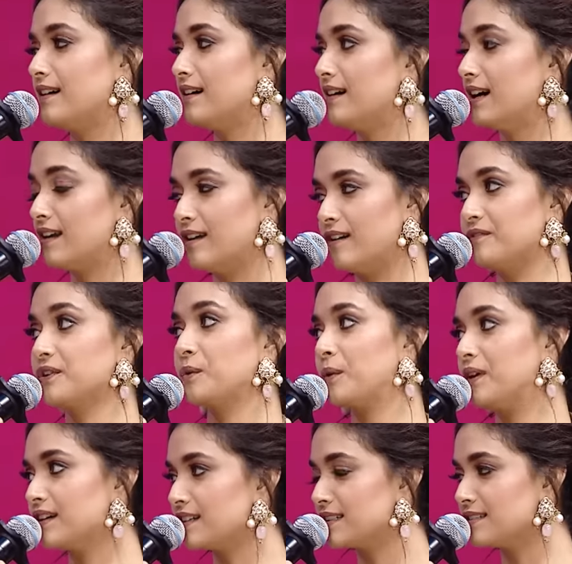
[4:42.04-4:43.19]
I loved your
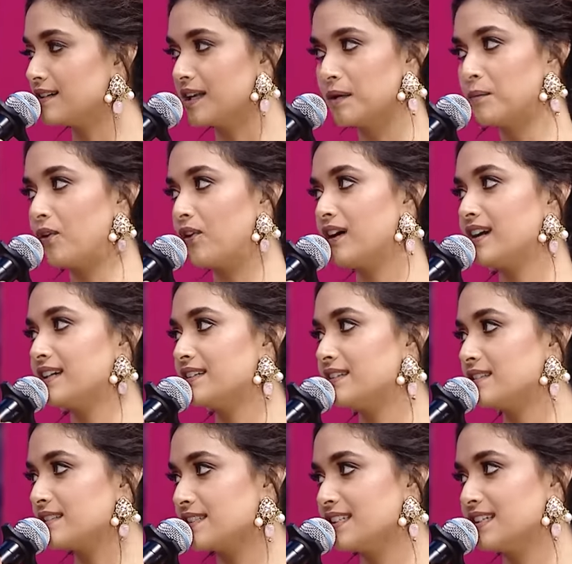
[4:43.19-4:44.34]
work in Gully Boy and
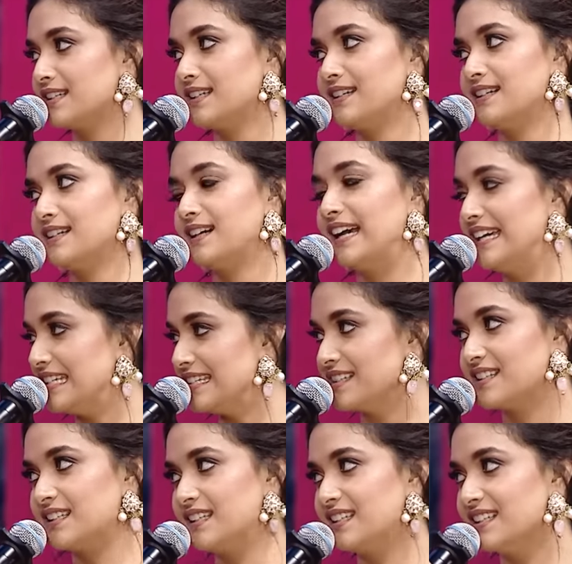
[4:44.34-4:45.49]

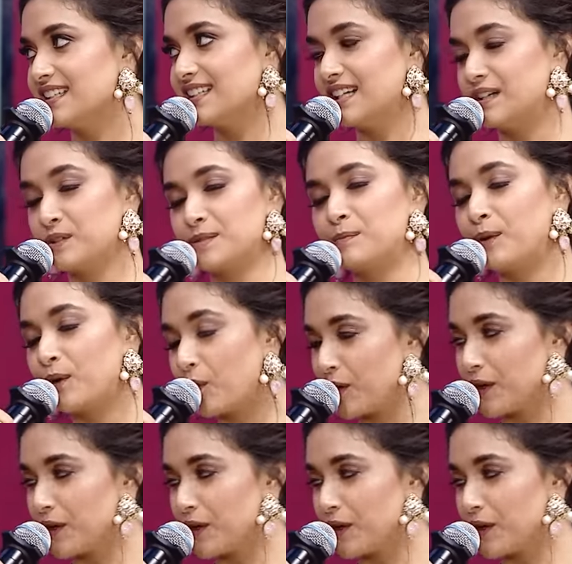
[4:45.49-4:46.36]
83. I was blown